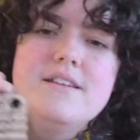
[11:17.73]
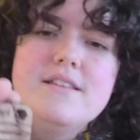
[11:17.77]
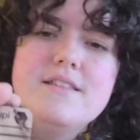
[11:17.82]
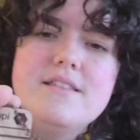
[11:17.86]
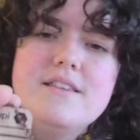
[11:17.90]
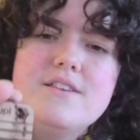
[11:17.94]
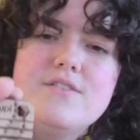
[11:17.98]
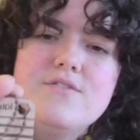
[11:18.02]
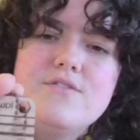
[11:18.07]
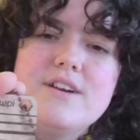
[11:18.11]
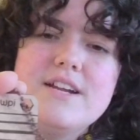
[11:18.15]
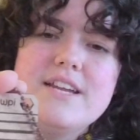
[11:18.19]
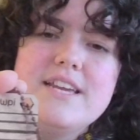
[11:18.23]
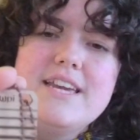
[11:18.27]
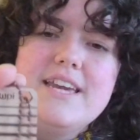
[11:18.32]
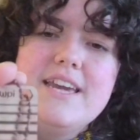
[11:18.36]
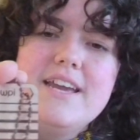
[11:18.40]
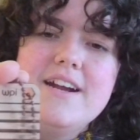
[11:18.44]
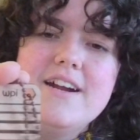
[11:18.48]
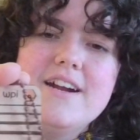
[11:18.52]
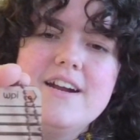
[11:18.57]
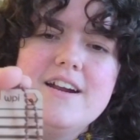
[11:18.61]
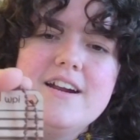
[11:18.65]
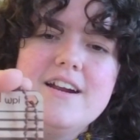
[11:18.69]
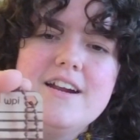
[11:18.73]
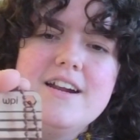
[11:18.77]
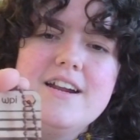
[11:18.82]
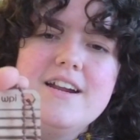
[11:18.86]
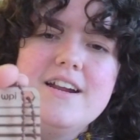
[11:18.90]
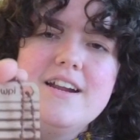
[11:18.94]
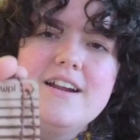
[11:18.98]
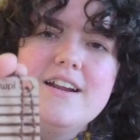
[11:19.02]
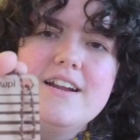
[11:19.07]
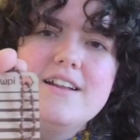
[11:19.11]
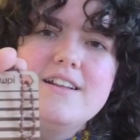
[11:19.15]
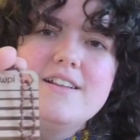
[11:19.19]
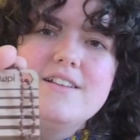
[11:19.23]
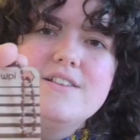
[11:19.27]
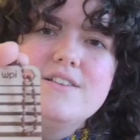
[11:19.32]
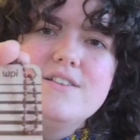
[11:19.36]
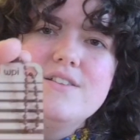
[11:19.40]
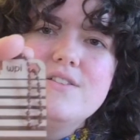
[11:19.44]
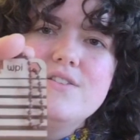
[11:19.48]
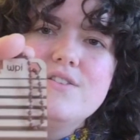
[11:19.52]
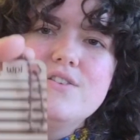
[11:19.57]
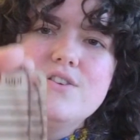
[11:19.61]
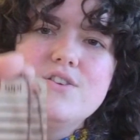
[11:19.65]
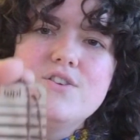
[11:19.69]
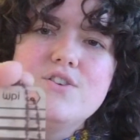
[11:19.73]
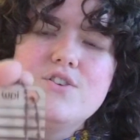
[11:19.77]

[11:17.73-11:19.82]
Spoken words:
This right here to